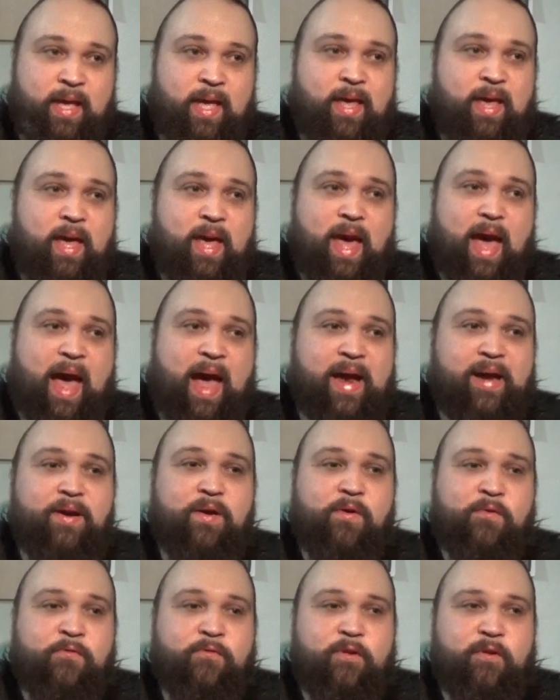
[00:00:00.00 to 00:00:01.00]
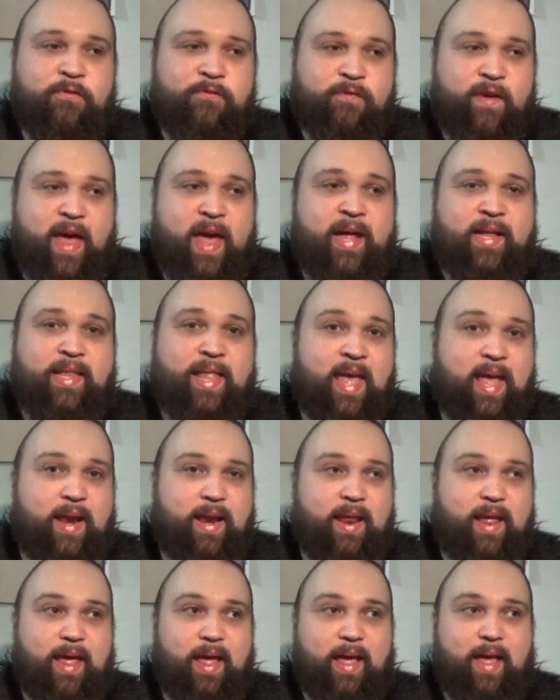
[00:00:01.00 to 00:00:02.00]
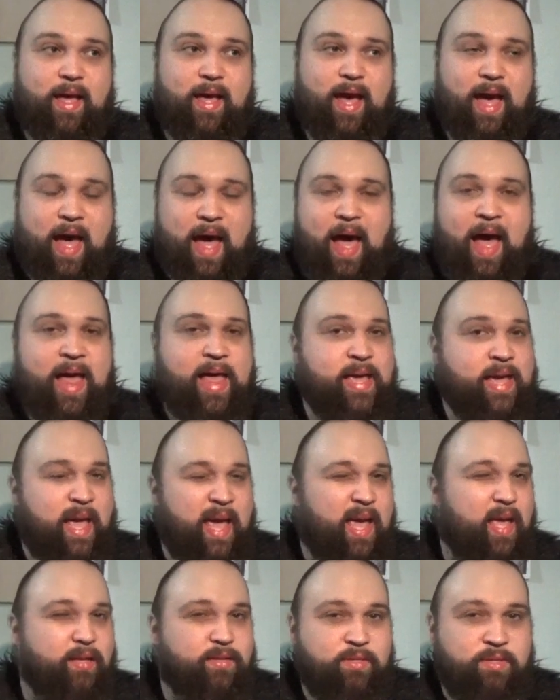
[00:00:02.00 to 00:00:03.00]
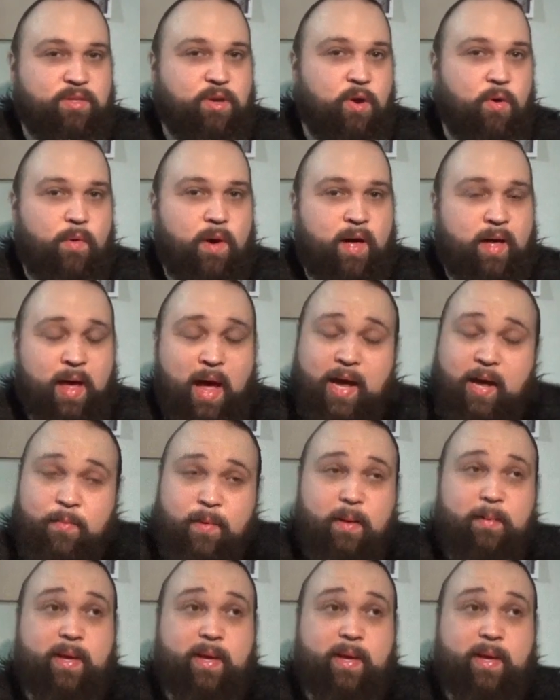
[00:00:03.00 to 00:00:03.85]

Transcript: it's like I know for a fact that I can't sew well.